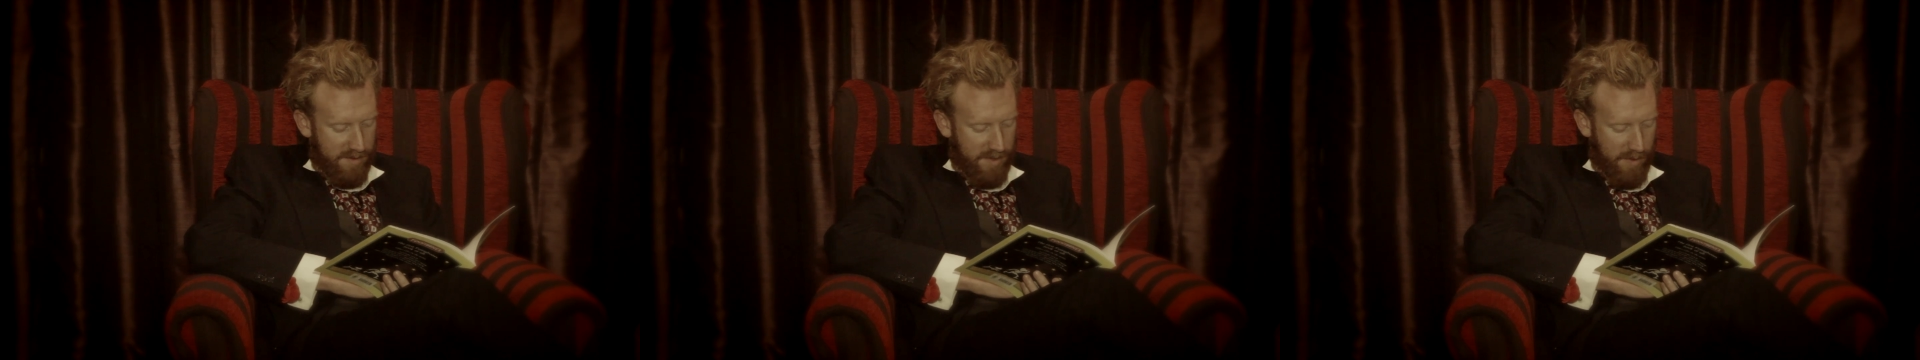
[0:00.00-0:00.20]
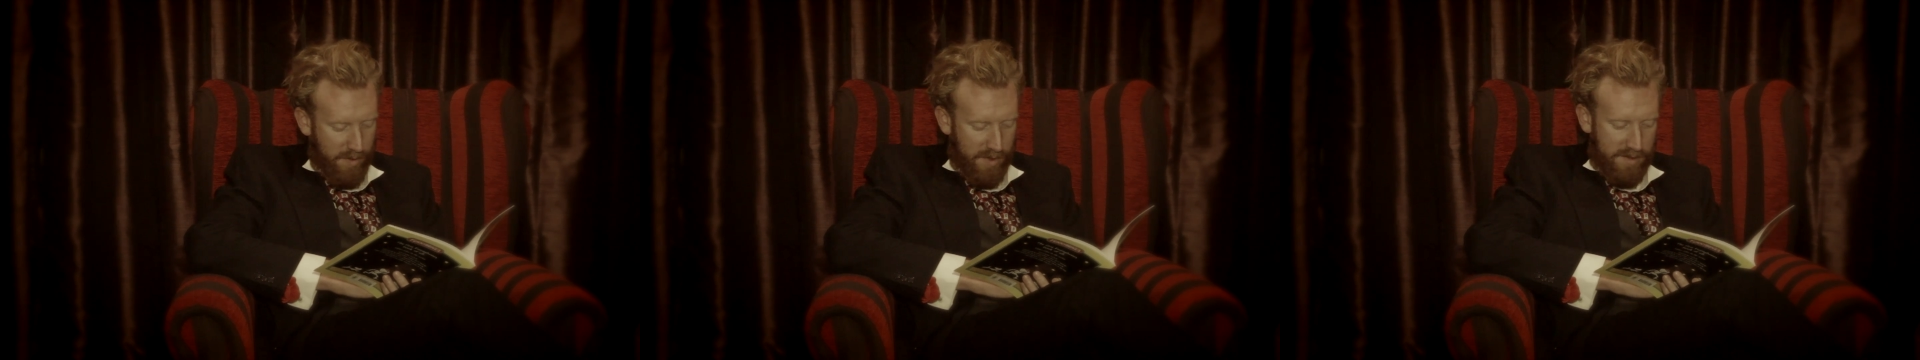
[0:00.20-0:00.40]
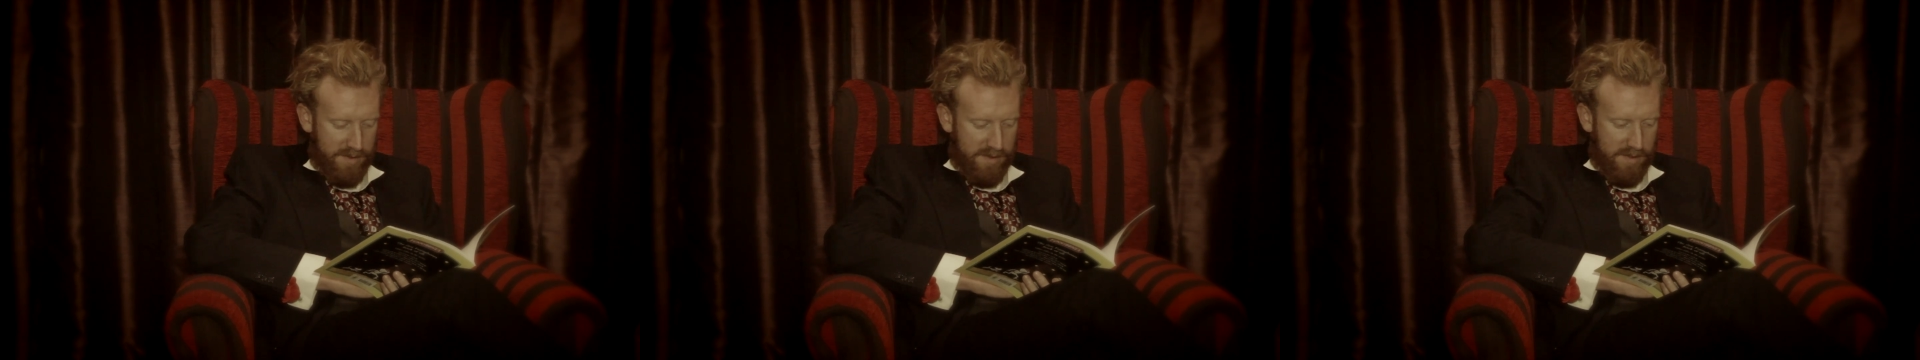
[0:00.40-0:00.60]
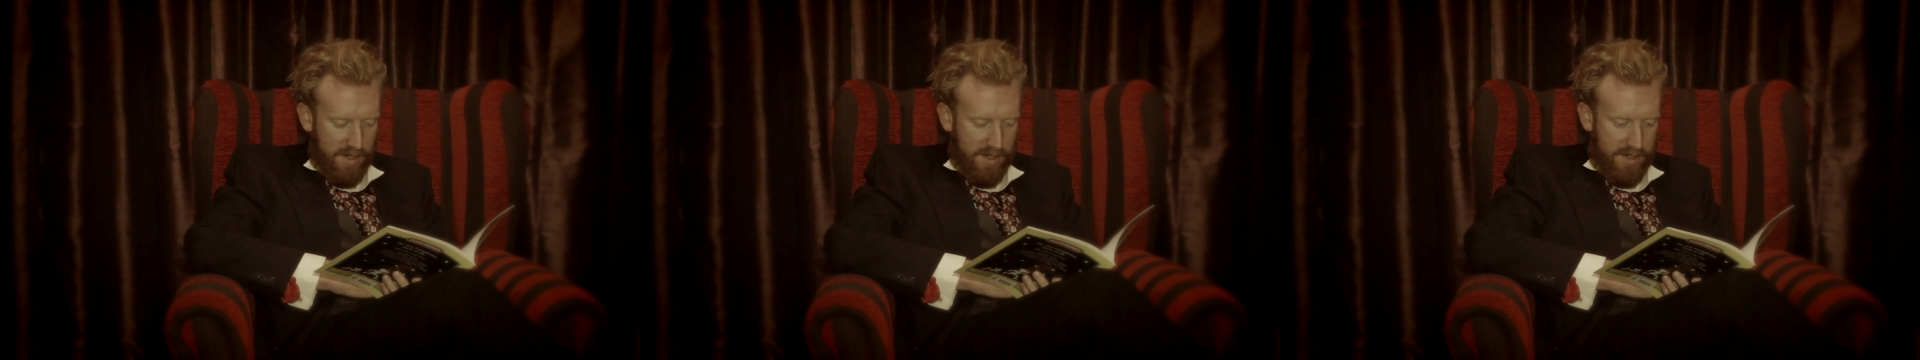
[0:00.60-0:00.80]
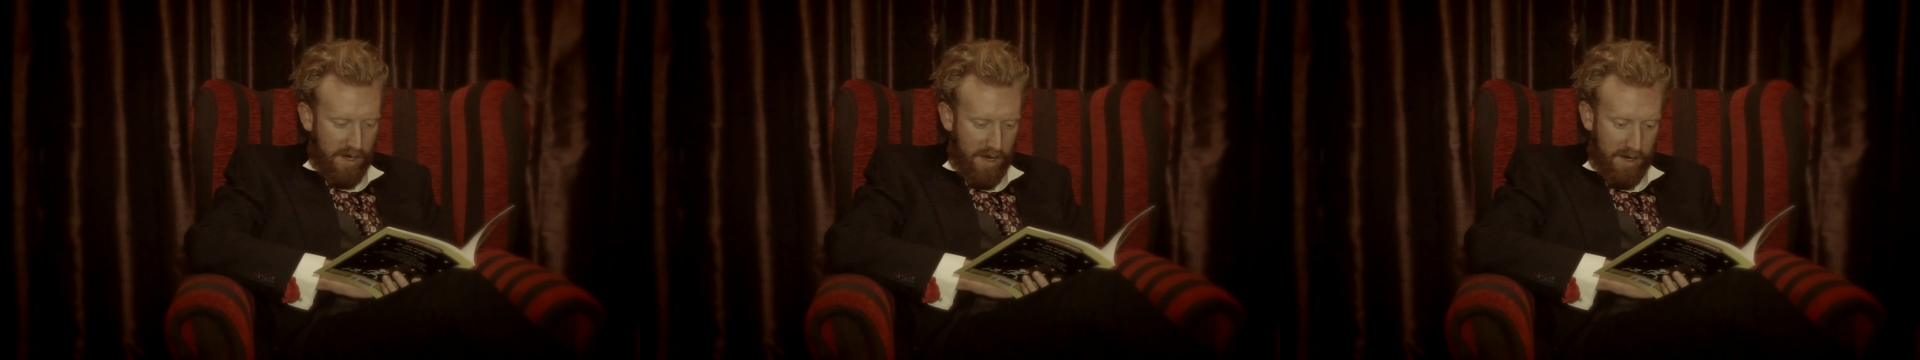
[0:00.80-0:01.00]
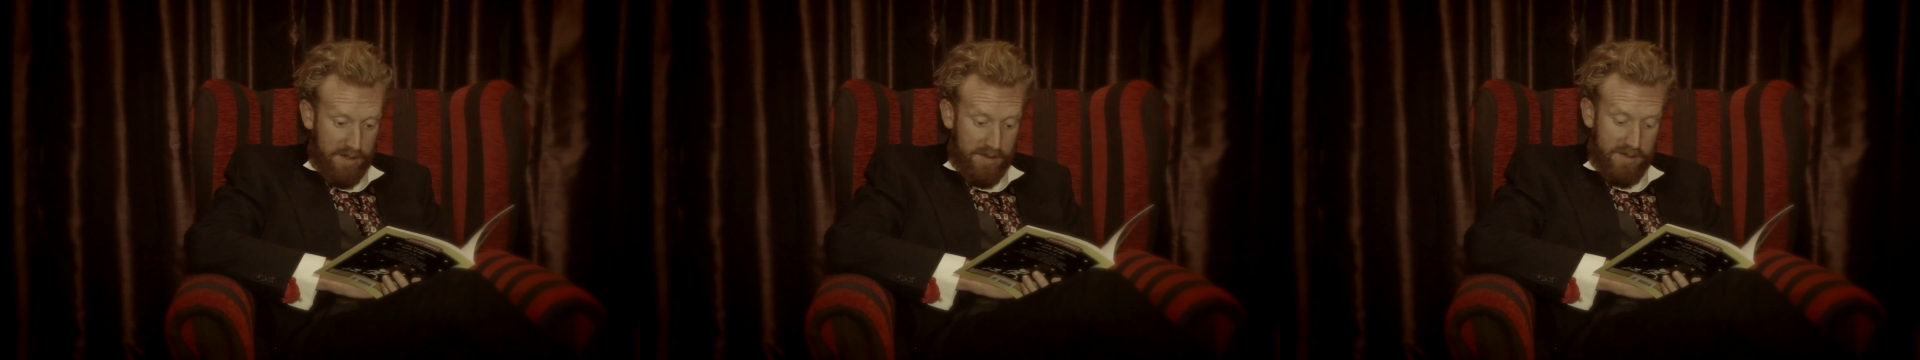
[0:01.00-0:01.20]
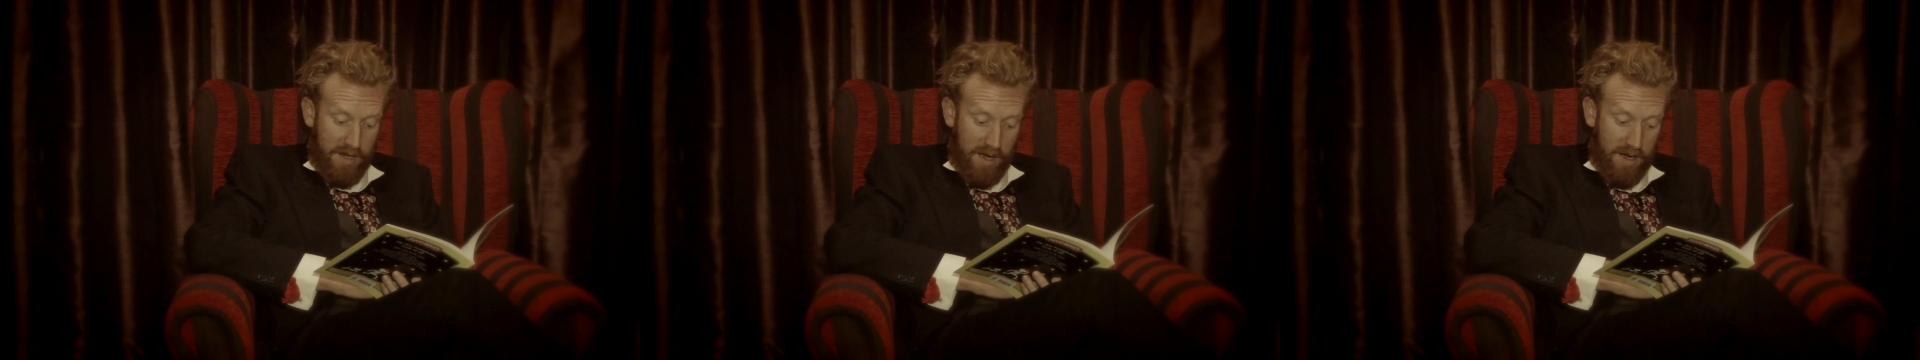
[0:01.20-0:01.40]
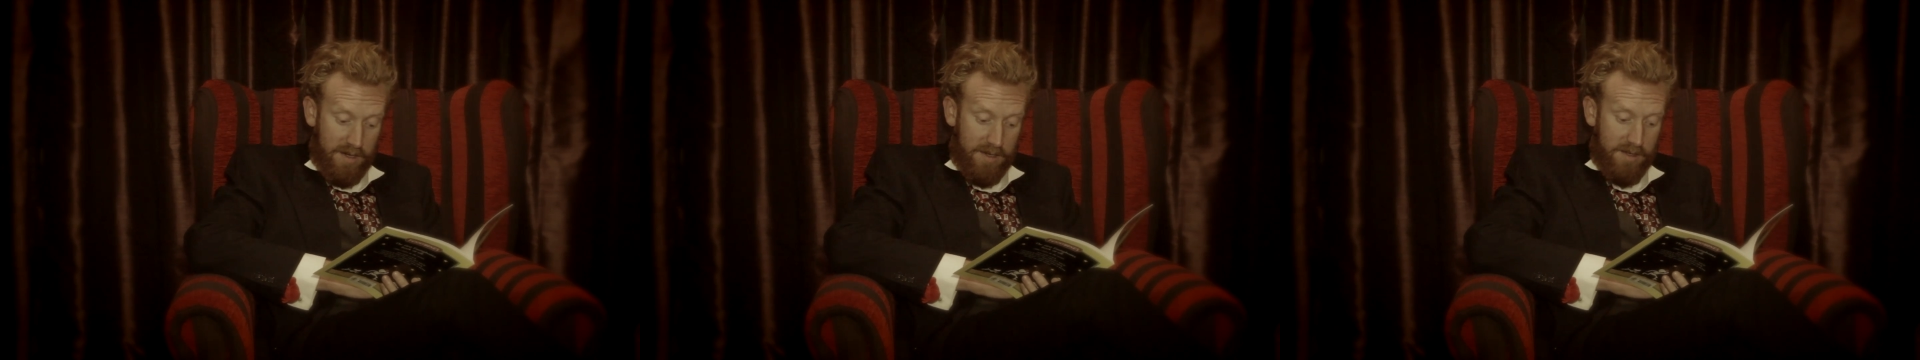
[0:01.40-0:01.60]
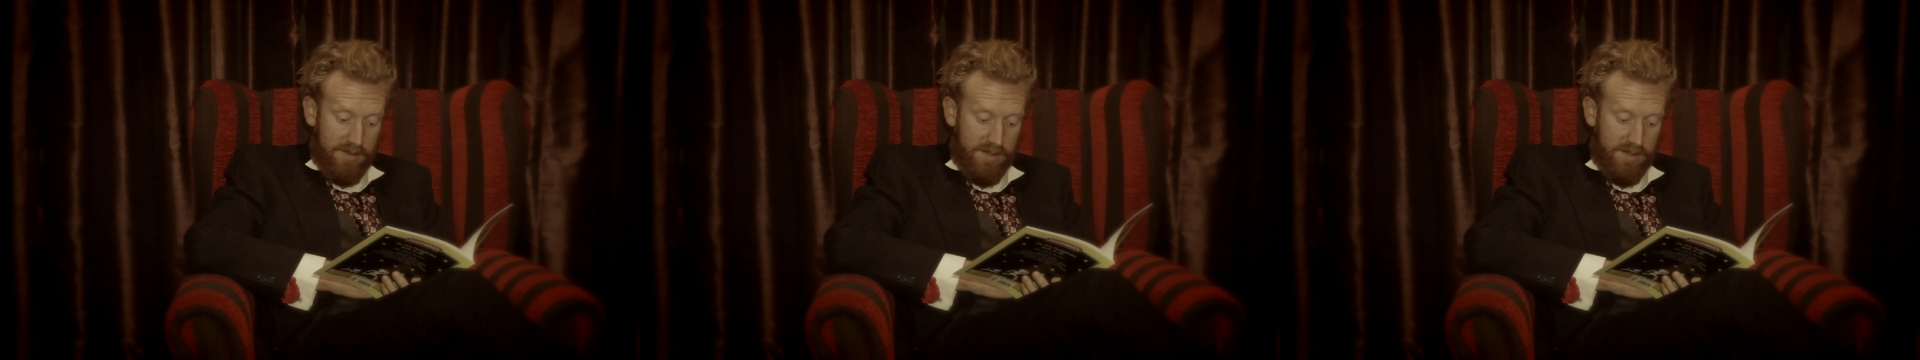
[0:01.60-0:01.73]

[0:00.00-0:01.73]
there was a dark, dark